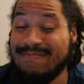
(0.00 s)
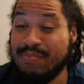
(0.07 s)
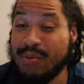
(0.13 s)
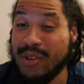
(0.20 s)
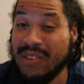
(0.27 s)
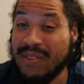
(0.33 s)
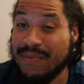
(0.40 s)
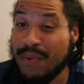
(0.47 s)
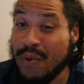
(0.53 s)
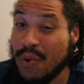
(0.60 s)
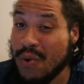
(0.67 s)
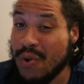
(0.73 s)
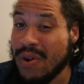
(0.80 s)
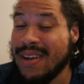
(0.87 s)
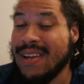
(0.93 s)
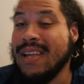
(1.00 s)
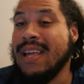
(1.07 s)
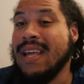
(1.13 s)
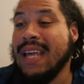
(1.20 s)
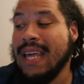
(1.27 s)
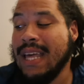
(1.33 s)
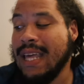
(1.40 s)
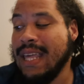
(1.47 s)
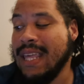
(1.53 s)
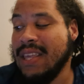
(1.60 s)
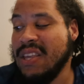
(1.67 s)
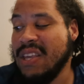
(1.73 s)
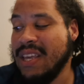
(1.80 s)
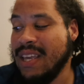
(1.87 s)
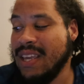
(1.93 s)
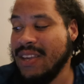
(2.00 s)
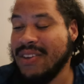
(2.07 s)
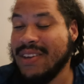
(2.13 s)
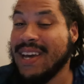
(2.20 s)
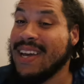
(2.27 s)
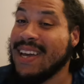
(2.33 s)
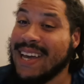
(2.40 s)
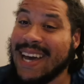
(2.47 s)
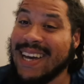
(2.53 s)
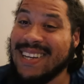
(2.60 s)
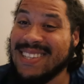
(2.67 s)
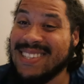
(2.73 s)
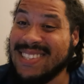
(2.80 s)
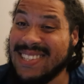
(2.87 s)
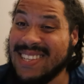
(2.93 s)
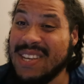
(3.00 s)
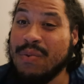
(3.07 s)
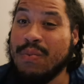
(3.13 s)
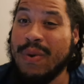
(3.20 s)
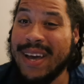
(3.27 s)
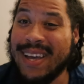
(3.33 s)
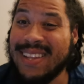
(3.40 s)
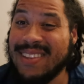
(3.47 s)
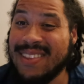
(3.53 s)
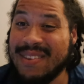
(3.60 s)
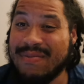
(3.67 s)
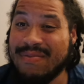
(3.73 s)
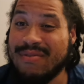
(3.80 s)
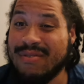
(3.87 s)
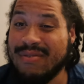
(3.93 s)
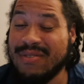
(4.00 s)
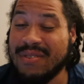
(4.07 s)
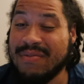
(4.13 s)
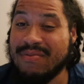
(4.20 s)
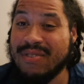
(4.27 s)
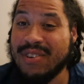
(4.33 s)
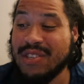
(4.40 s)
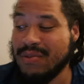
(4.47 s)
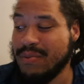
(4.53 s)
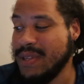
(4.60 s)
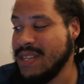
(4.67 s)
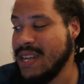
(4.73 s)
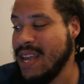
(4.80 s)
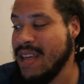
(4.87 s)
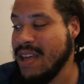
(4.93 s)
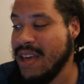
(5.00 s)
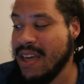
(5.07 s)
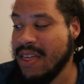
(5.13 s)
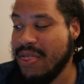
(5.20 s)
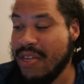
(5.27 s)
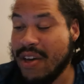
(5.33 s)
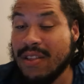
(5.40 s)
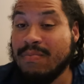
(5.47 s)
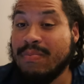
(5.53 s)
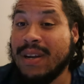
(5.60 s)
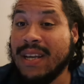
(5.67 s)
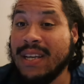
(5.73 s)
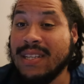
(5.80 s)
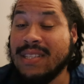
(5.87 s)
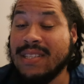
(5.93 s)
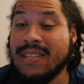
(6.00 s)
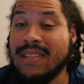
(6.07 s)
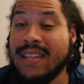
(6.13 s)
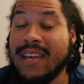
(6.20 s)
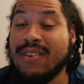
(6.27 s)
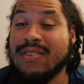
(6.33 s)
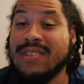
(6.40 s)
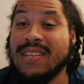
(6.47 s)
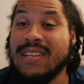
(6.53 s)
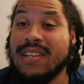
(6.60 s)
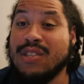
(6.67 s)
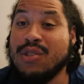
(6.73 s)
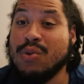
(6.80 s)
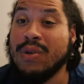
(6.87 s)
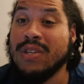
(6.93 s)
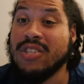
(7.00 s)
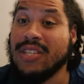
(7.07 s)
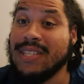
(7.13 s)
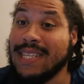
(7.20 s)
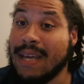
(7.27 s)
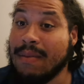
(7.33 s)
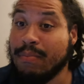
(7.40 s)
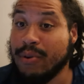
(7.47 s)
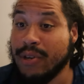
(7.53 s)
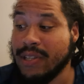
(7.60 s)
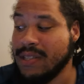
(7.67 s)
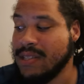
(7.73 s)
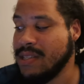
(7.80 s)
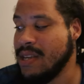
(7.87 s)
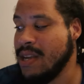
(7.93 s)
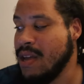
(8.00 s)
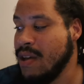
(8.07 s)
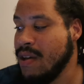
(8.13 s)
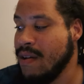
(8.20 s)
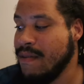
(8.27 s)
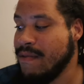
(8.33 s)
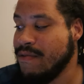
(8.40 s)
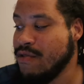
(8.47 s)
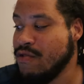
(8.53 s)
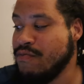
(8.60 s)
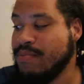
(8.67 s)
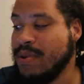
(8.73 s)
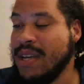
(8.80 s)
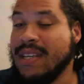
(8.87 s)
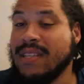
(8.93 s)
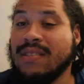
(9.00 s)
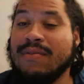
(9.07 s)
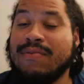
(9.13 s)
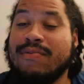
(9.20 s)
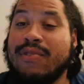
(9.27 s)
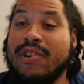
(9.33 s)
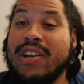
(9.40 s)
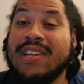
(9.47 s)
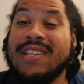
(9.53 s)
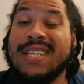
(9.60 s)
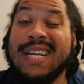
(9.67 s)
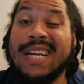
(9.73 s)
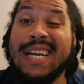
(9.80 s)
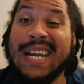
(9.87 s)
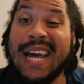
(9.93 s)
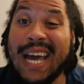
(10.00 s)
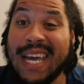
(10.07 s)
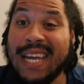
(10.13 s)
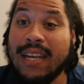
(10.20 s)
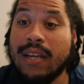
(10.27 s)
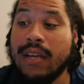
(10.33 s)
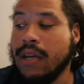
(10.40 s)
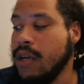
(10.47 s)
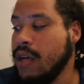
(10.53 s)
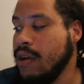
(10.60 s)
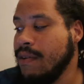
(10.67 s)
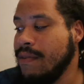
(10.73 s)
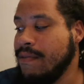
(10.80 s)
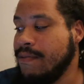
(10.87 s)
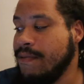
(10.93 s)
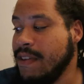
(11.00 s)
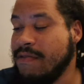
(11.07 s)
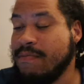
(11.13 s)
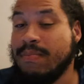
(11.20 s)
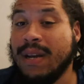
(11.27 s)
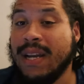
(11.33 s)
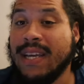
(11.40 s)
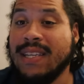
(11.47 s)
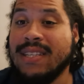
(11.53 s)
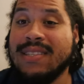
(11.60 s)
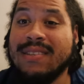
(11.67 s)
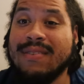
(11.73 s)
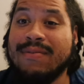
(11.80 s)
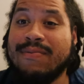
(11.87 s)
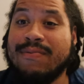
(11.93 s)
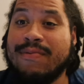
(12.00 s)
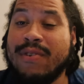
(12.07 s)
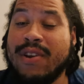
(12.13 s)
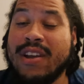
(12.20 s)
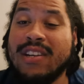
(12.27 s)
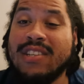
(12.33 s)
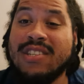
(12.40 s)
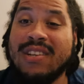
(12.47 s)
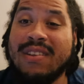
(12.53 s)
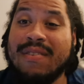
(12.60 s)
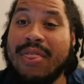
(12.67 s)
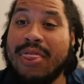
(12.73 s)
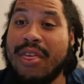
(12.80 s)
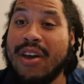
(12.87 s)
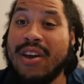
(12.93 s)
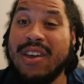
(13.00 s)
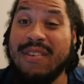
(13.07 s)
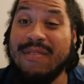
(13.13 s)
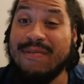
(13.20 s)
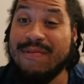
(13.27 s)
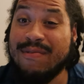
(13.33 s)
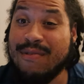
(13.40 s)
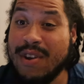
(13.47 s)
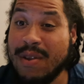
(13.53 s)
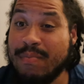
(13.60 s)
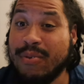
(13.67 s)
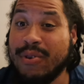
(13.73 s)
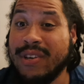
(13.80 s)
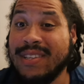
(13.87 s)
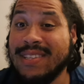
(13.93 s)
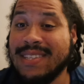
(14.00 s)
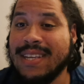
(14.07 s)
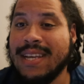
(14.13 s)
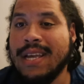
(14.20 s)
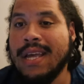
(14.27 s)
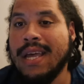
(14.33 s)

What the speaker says: points for, you can kind of see where the differential is. Third place, they conceded 210 points. Fourth place, 309. Fifth place, 333 points.